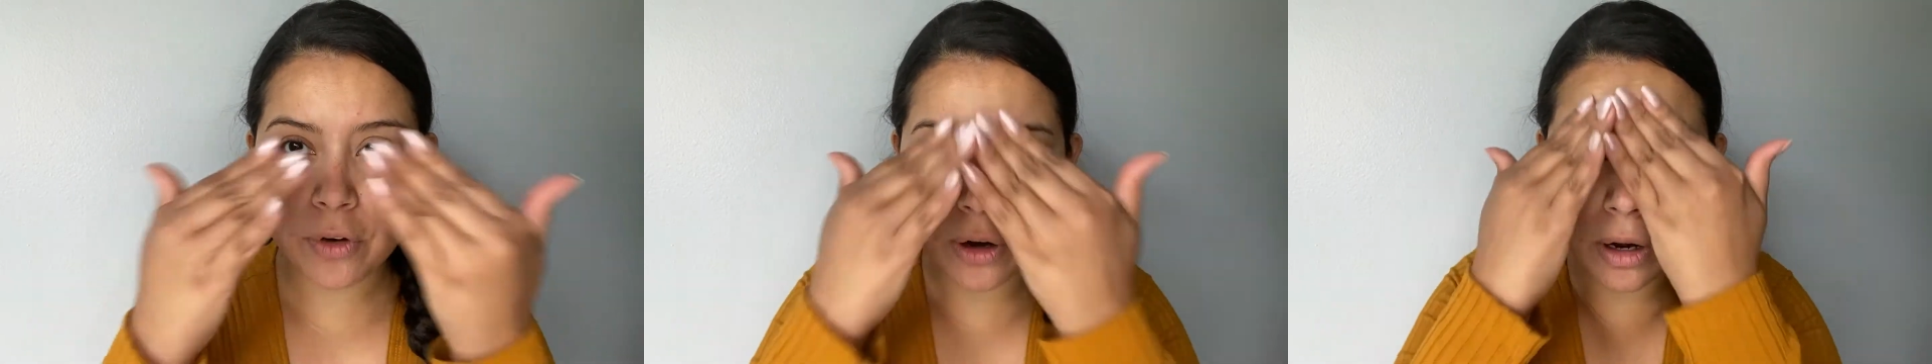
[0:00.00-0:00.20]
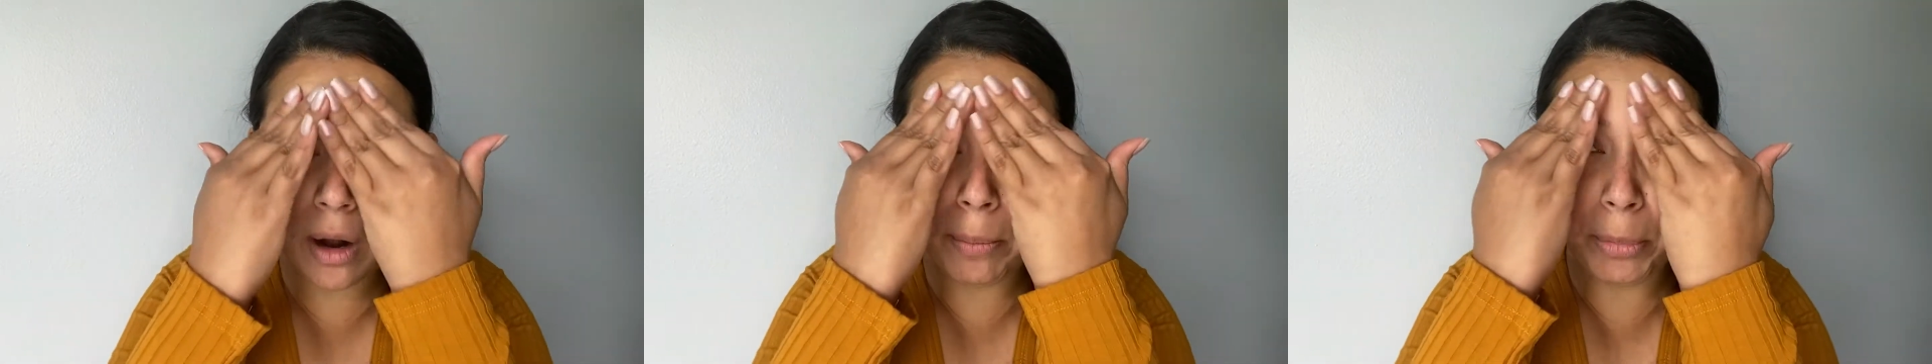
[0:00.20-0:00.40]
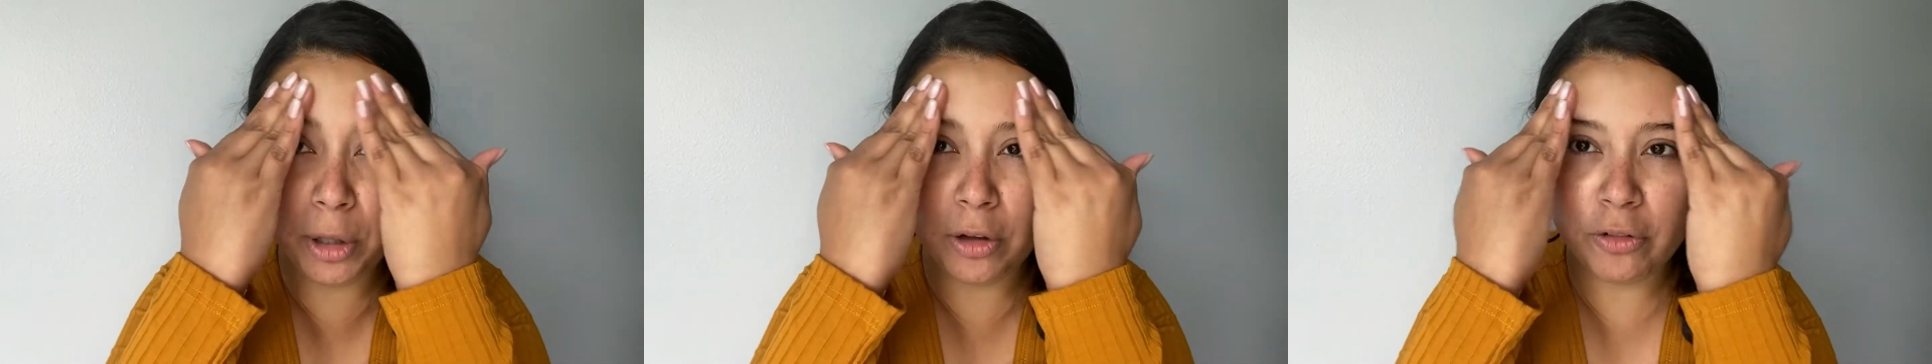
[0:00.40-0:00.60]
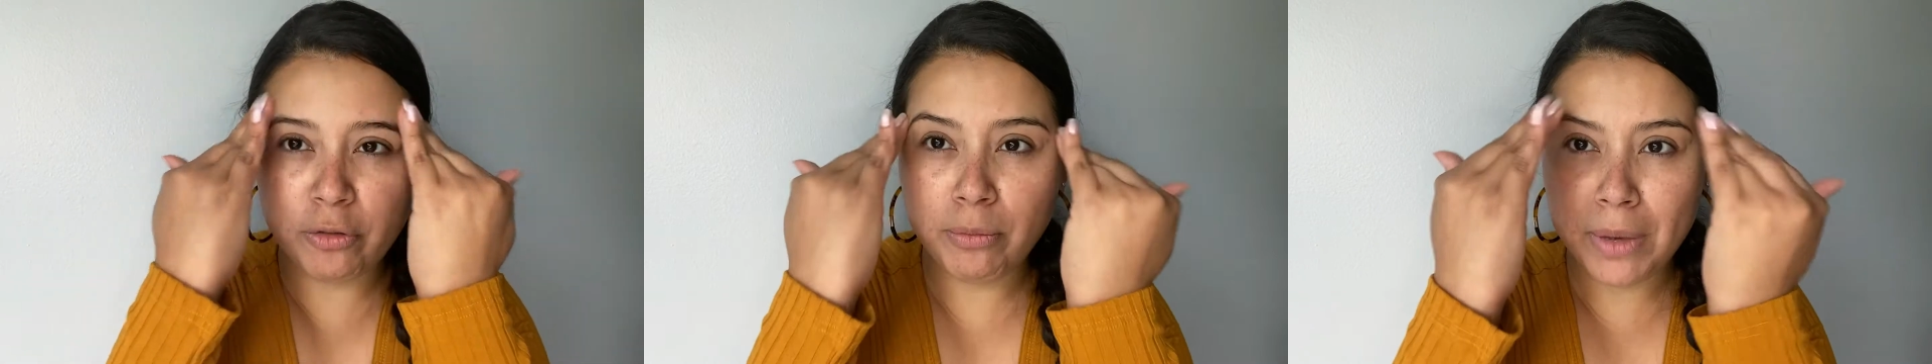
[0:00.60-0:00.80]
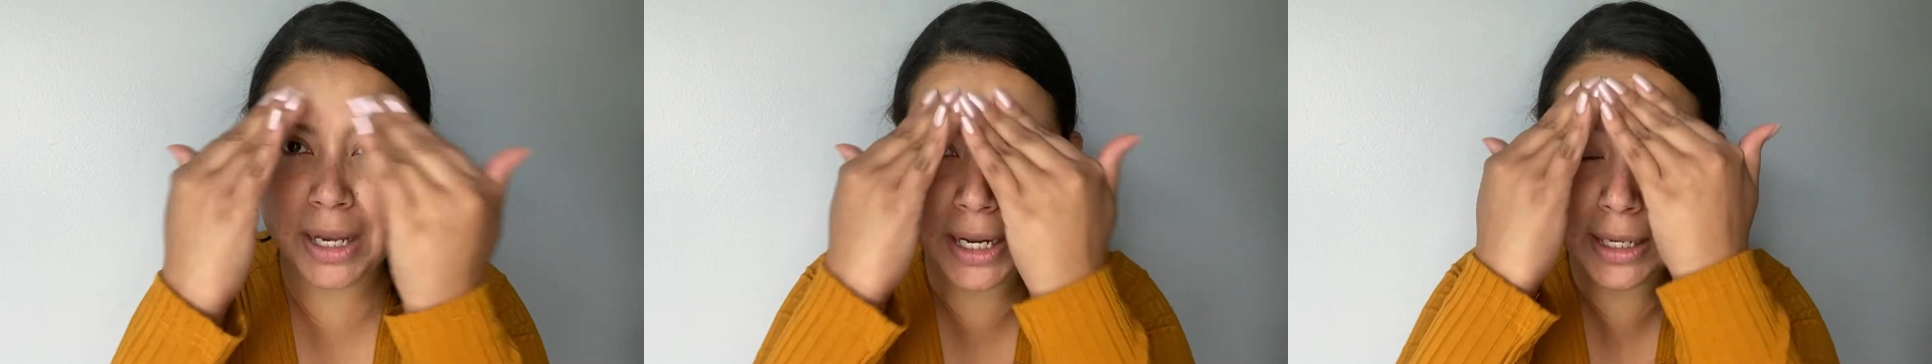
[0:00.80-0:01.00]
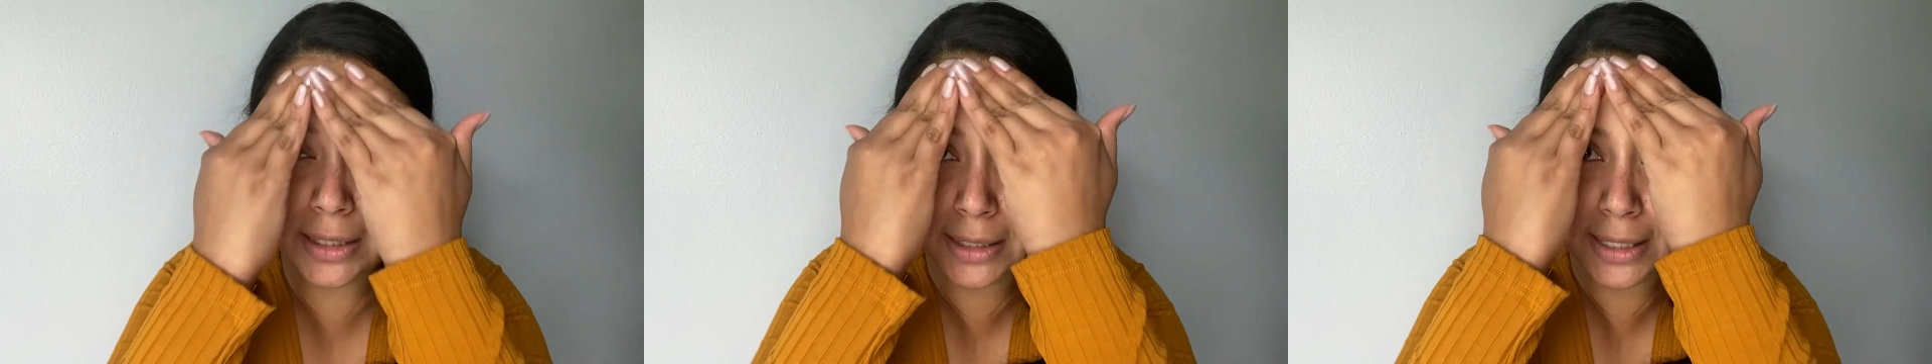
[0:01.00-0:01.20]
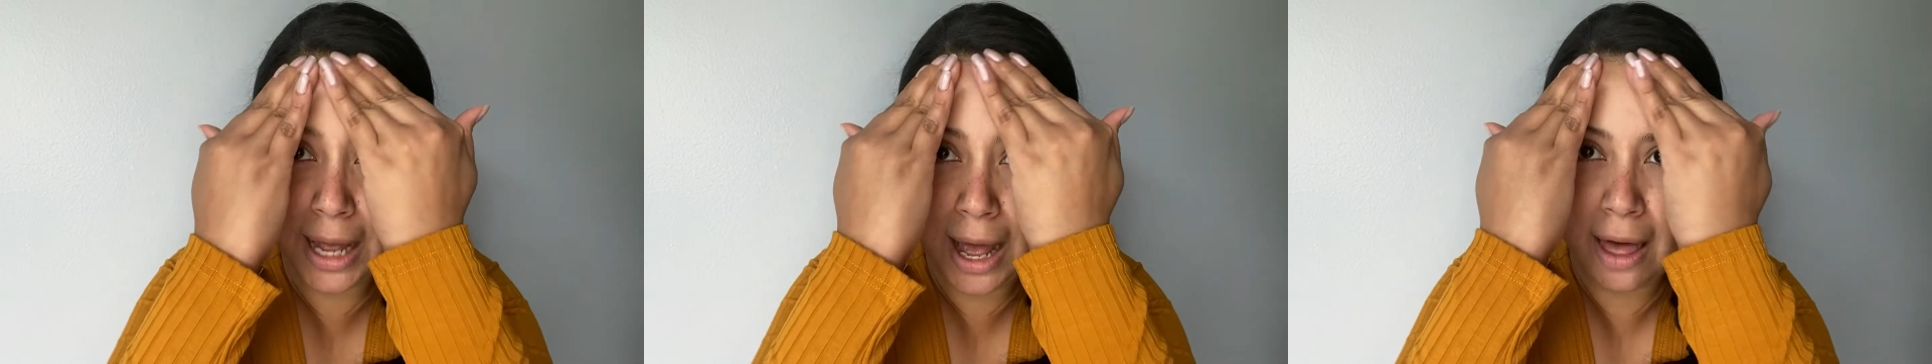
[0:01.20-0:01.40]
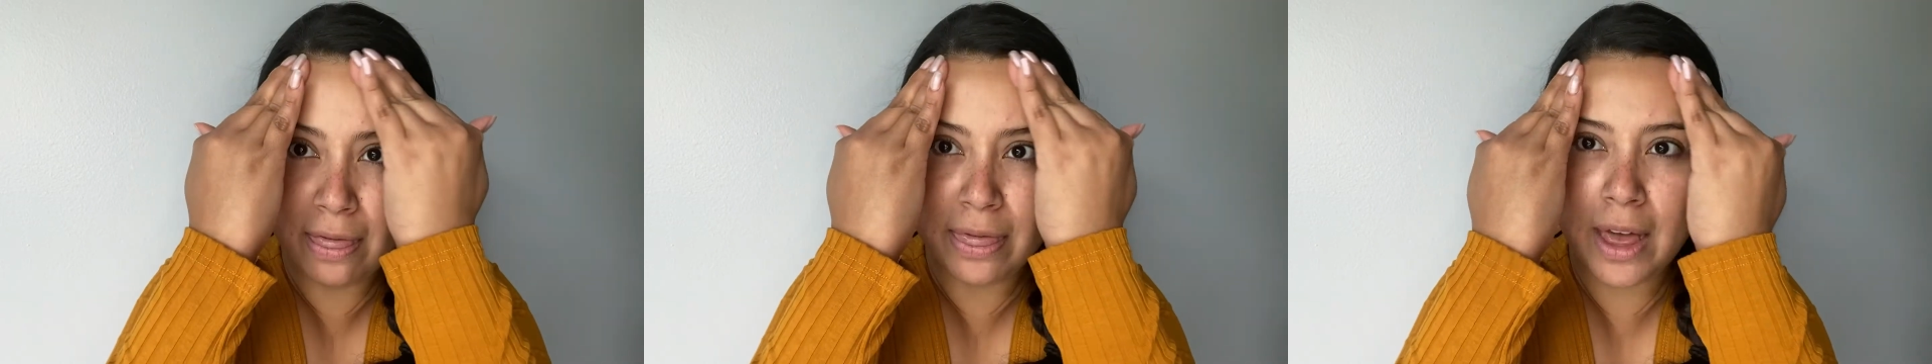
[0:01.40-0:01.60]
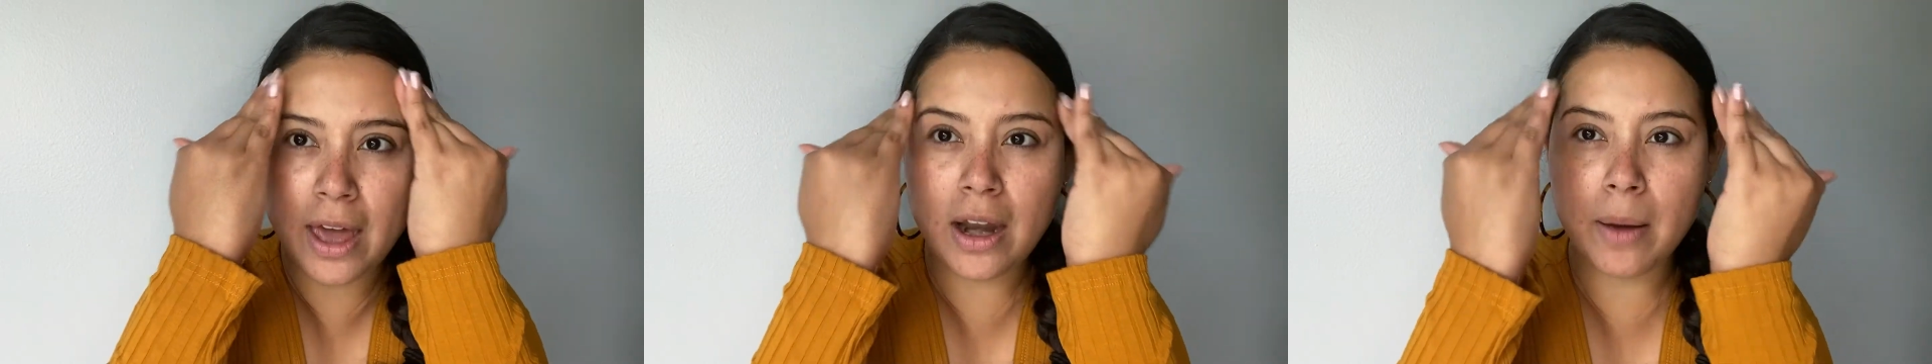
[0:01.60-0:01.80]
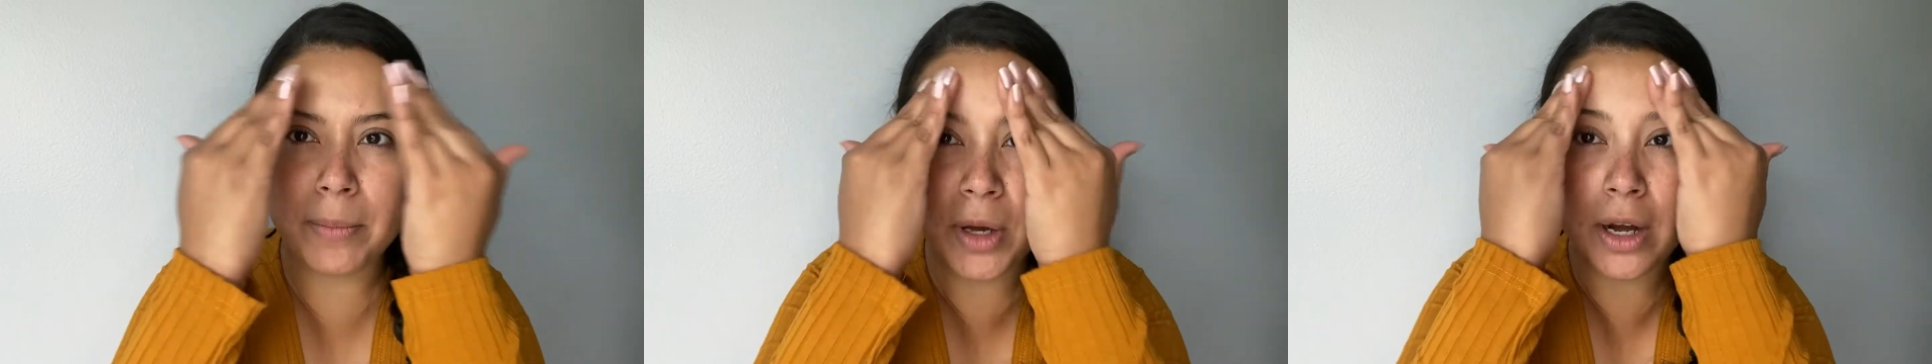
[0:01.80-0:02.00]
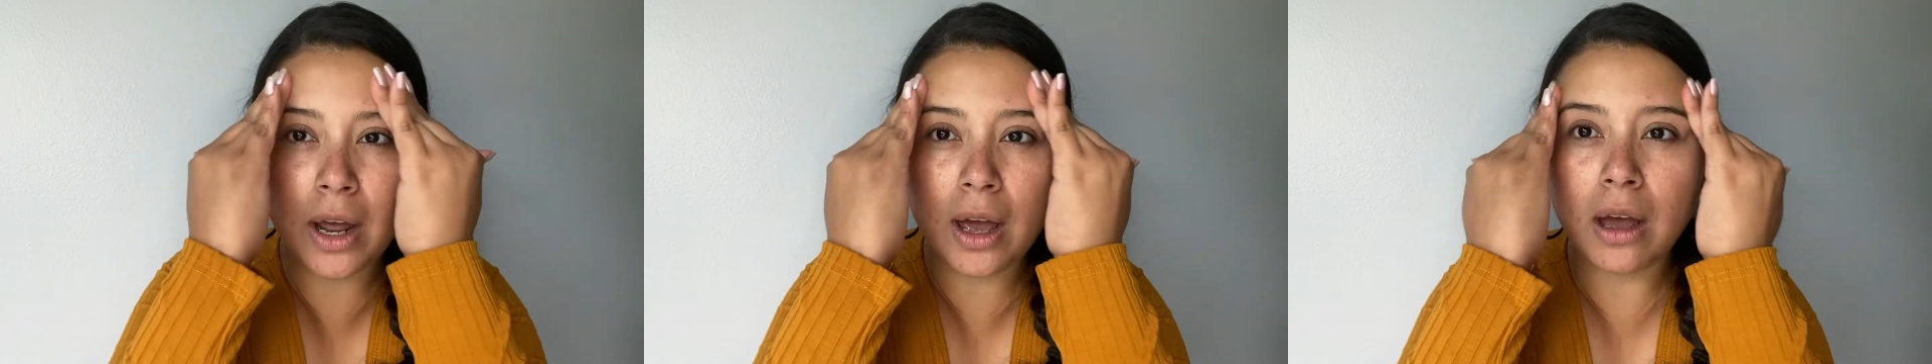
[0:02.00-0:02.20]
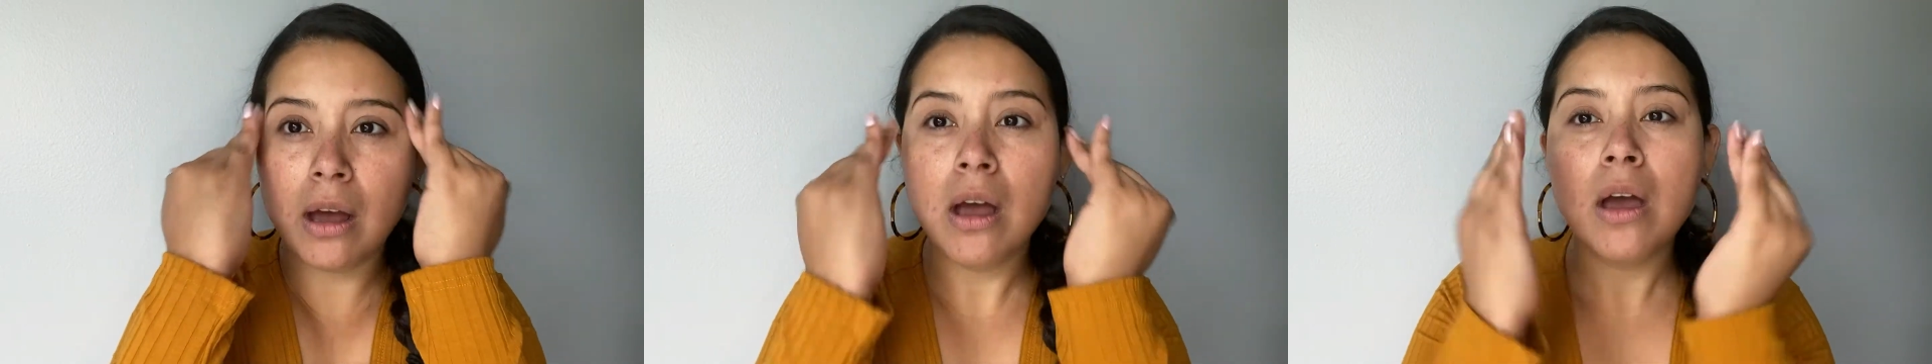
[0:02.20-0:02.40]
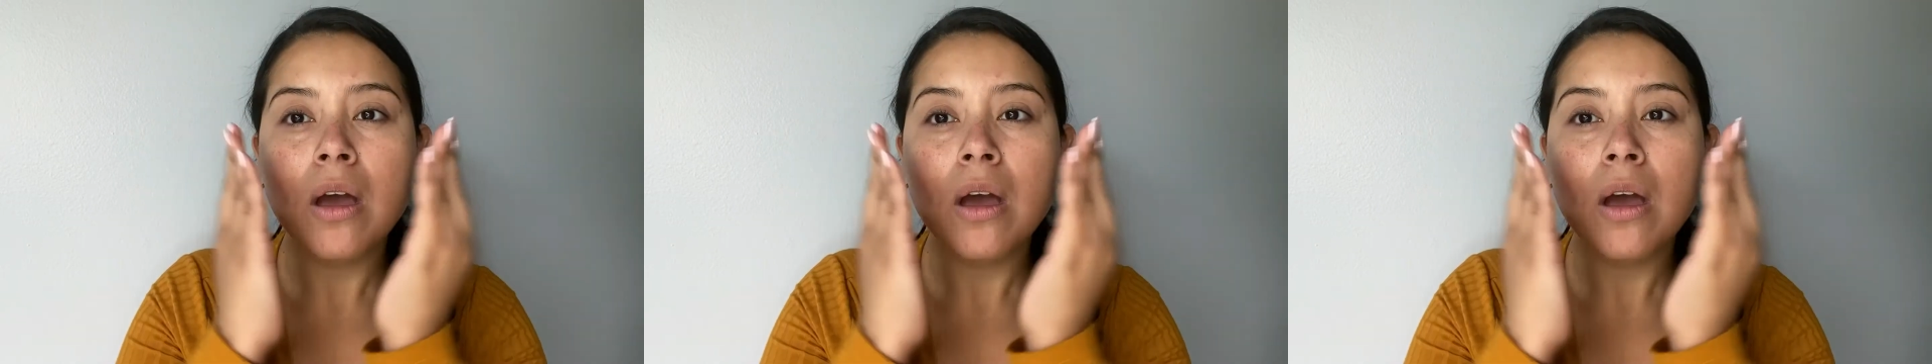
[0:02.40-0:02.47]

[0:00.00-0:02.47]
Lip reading: a couple of minutes and then I'm gonna